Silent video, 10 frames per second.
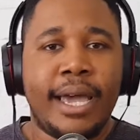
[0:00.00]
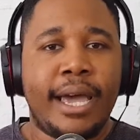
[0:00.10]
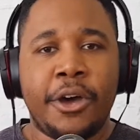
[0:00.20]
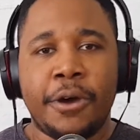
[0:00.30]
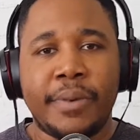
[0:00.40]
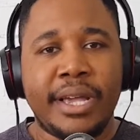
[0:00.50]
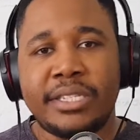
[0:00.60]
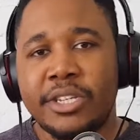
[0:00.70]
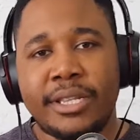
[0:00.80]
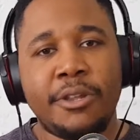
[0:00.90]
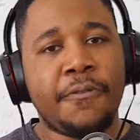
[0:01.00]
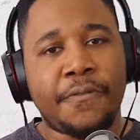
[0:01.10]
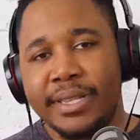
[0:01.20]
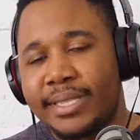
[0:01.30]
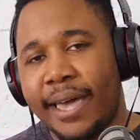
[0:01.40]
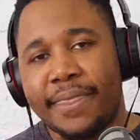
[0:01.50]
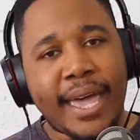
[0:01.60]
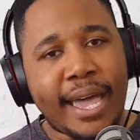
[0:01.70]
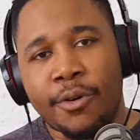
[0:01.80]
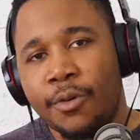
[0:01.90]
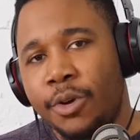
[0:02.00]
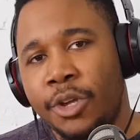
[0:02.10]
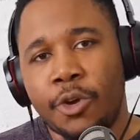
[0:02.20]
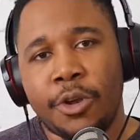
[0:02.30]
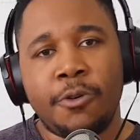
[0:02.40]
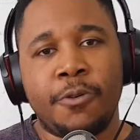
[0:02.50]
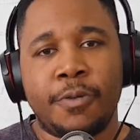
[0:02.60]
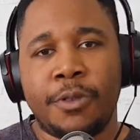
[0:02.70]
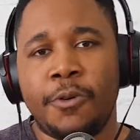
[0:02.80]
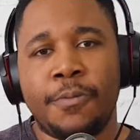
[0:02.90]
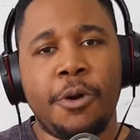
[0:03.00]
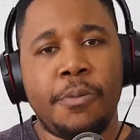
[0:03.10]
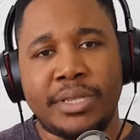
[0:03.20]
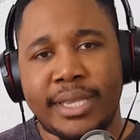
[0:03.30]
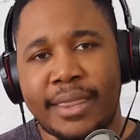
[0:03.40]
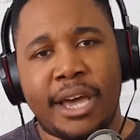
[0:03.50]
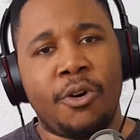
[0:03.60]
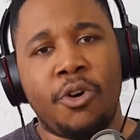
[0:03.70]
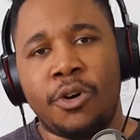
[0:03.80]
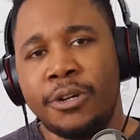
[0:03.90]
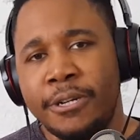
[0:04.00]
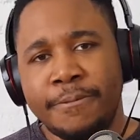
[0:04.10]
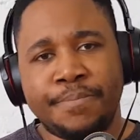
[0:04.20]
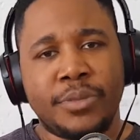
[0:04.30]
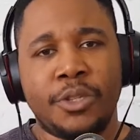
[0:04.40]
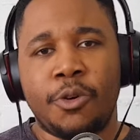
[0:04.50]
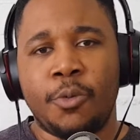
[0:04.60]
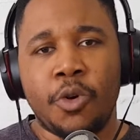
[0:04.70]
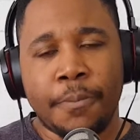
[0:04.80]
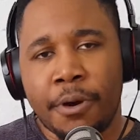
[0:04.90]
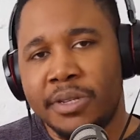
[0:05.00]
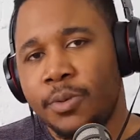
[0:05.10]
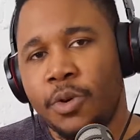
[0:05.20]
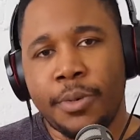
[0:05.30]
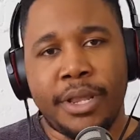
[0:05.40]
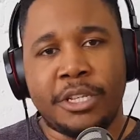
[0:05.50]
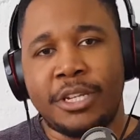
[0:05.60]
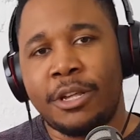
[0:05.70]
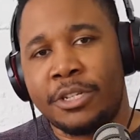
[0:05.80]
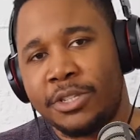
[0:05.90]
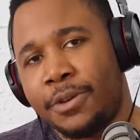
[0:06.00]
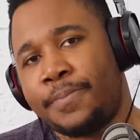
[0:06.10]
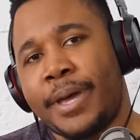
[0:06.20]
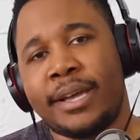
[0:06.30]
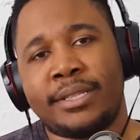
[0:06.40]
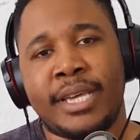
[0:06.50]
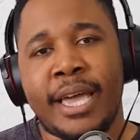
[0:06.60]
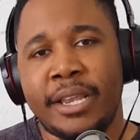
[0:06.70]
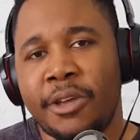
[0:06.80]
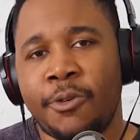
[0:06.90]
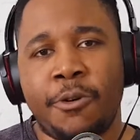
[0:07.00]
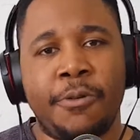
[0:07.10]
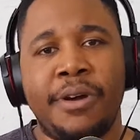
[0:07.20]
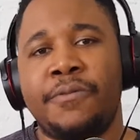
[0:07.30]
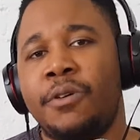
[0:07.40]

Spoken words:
And it's just little things like that, you know, little moments like that, or, you know, walking past a woman and she clutches a bag tightly or whatever.